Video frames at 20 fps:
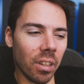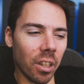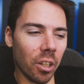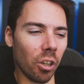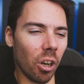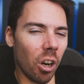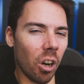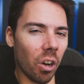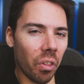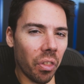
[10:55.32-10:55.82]

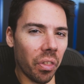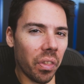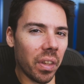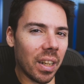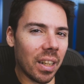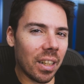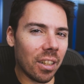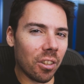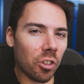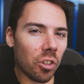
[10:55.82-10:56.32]
there are
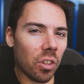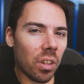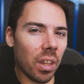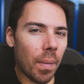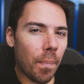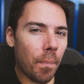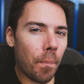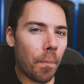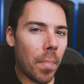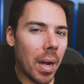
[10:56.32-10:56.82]
things
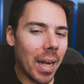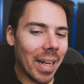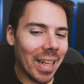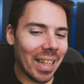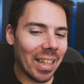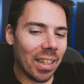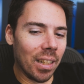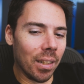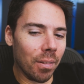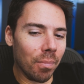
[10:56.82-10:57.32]
that
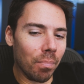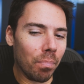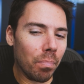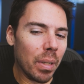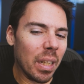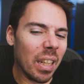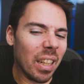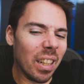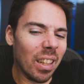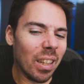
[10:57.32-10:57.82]
might
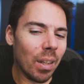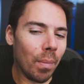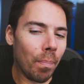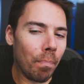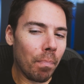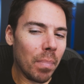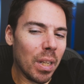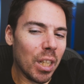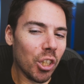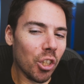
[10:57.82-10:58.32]
be in the
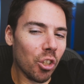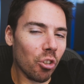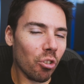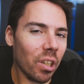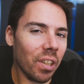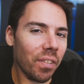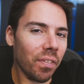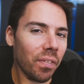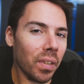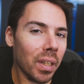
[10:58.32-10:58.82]

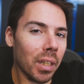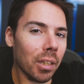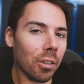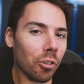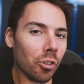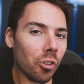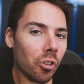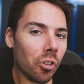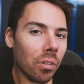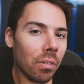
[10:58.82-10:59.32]
mystery
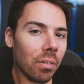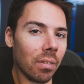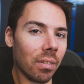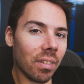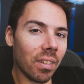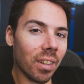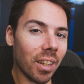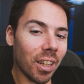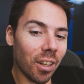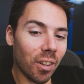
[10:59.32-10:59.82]
fields
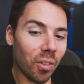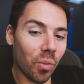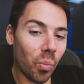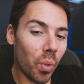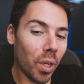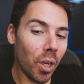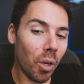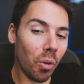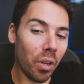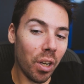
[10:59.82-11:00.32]
that
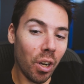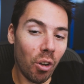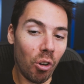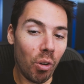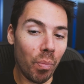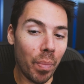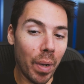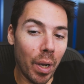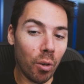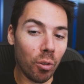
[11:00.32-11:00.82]
we don't know
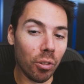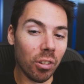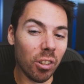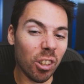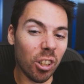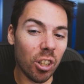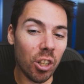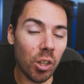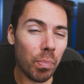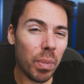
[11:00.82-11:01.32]
about.
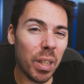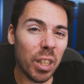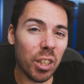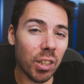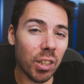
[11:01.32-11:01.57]
There could be